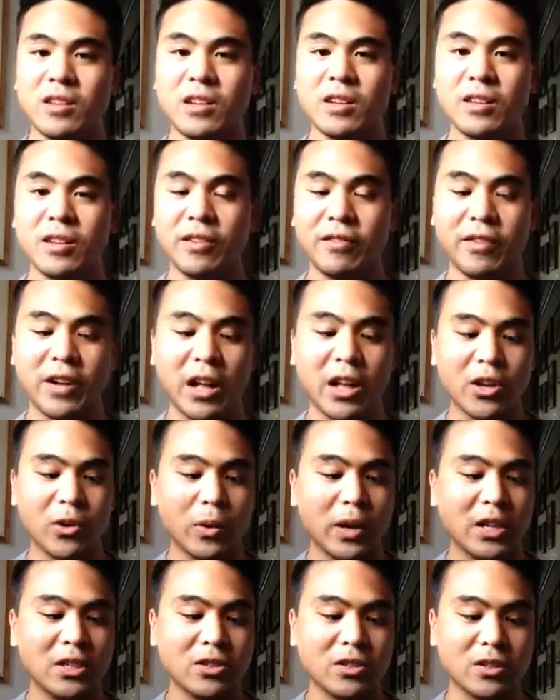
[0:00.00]
the
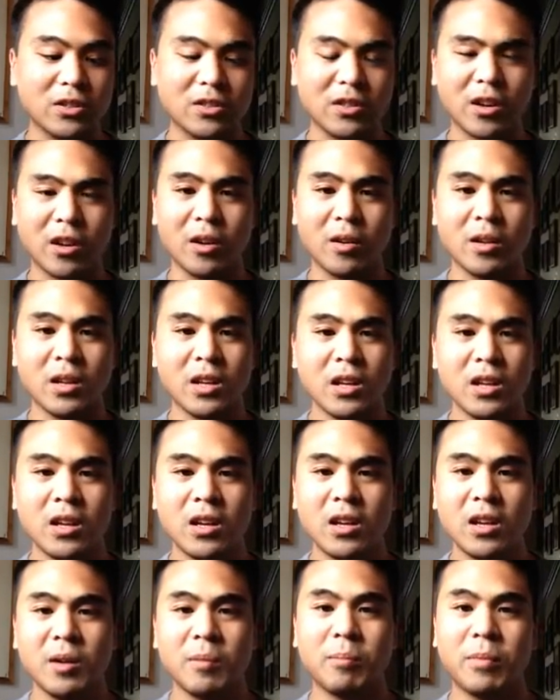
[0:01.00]
evaluations are
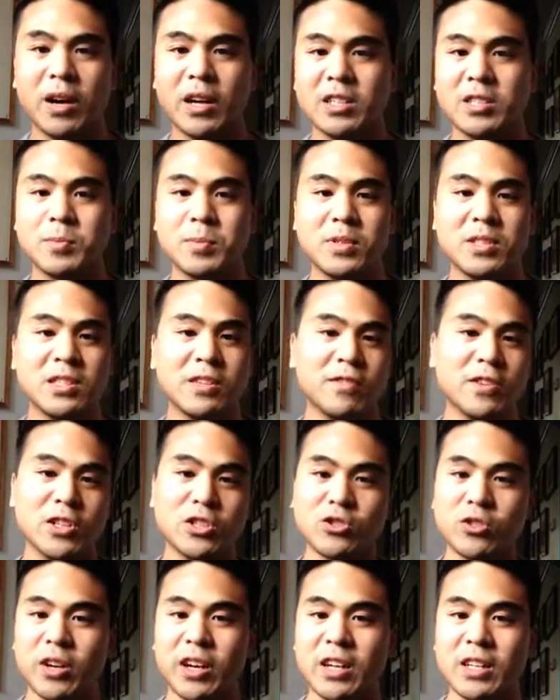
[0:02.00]
by specific
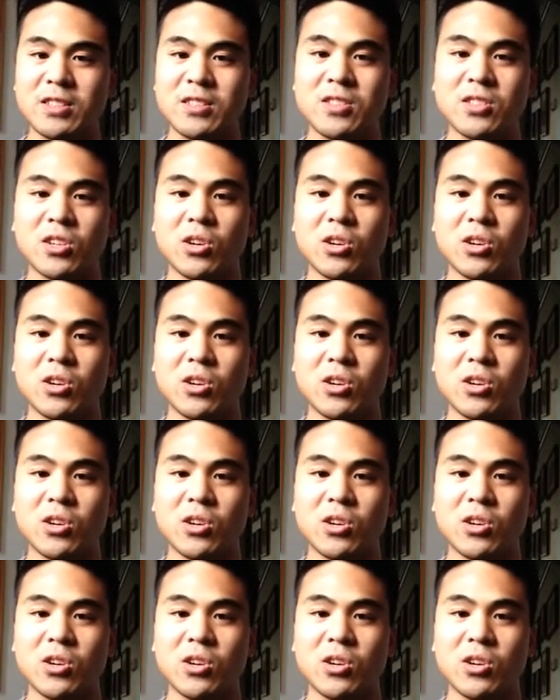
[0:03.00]
traits.